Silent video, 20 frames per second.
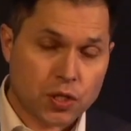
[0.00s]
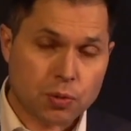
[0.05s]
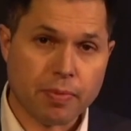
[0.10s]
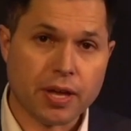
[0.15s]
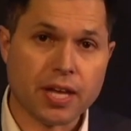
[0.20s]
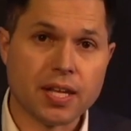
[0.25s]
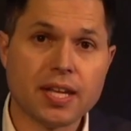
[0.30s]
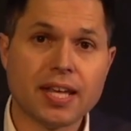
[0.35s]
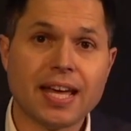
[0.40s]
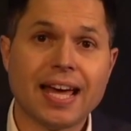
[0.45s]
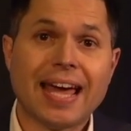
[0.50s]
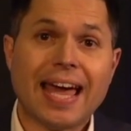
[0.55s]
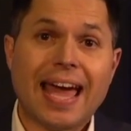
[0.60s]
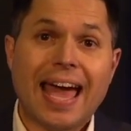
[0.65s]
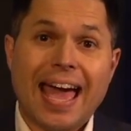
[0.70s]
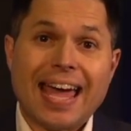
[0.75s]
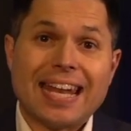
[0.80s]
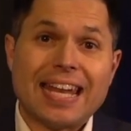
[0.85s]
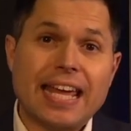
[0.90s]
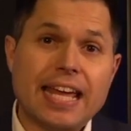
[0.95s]
men,
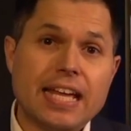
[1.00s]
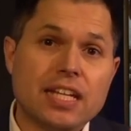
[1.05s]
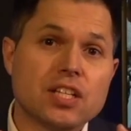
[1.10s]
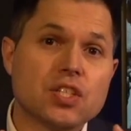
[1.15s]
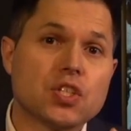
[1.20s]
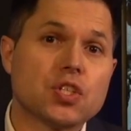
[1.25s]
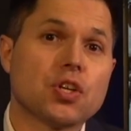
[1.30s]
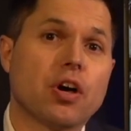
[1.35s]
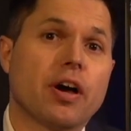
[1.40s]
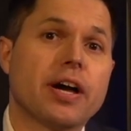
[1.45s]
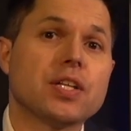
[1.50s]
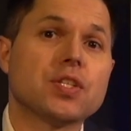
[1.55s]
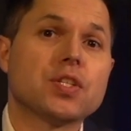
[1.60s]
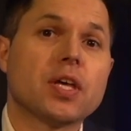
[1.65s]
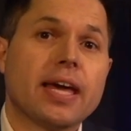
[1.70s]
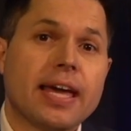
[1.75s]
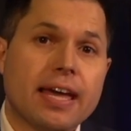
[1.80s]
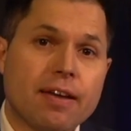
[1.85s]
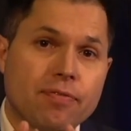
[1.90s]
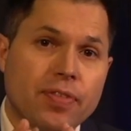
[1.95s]
and he decides
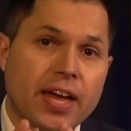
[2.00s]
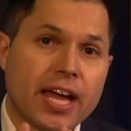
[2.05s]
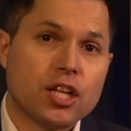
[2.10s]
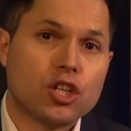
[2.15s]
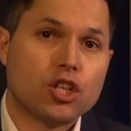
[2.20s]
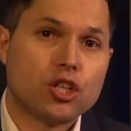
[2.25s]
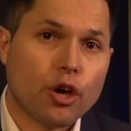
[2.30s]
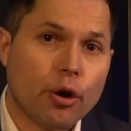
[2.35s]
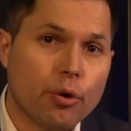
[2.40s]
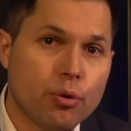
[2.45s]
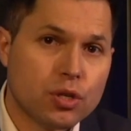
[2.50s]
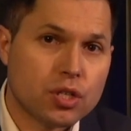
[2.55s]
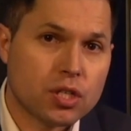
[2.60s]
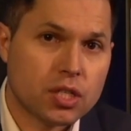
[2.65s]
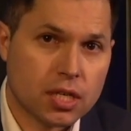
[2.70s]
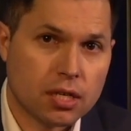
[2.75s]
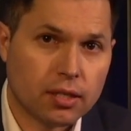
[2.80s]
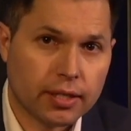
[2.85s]
if they don't tell